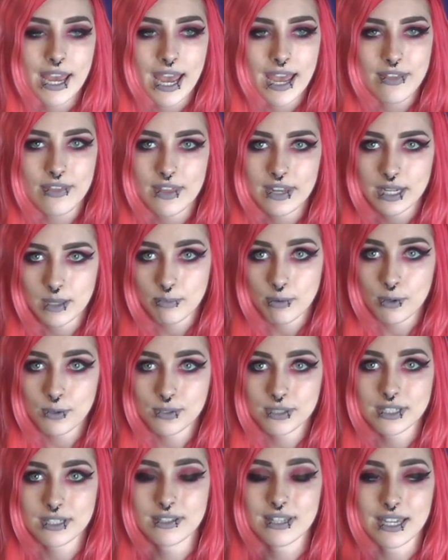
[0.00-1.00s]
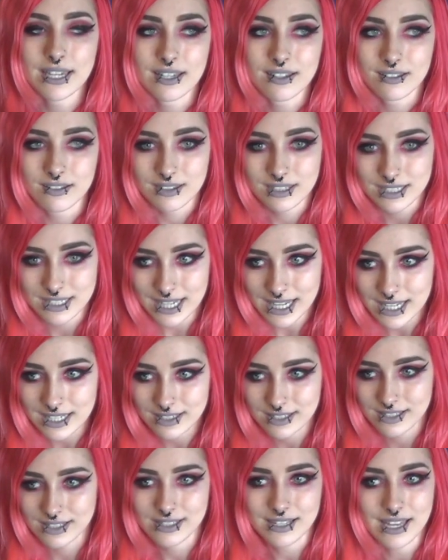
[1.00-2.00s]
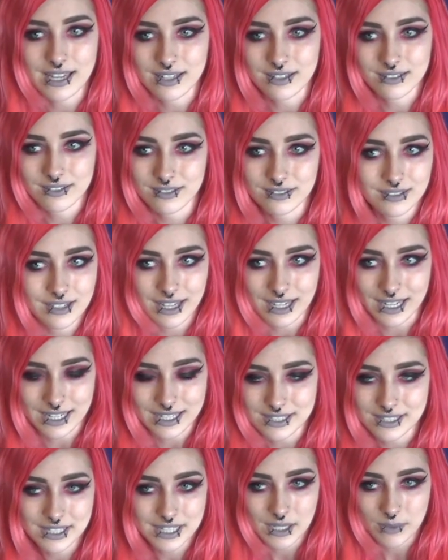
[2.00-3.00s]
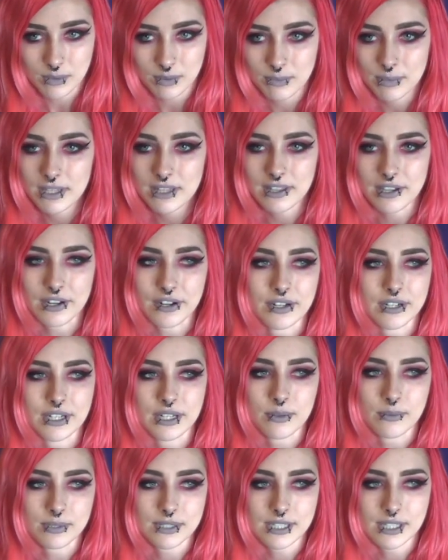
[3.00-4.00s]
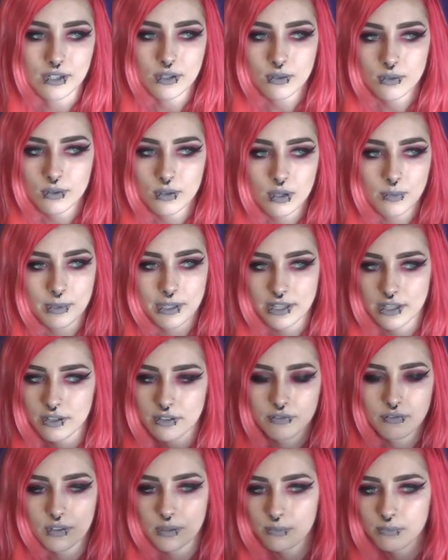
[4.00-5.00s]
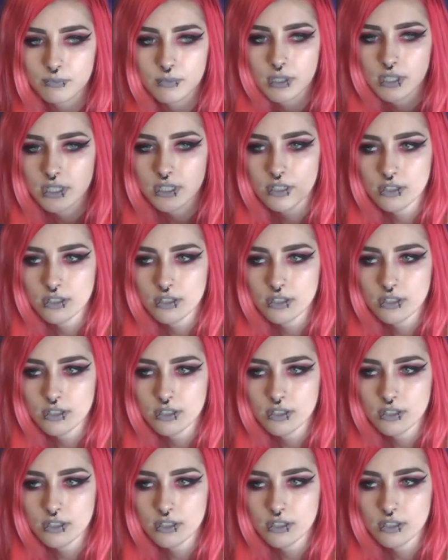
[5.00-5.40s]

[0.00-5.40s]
and then he posted like the dates that I guess he would be there, and he was like, oh, I'll be there from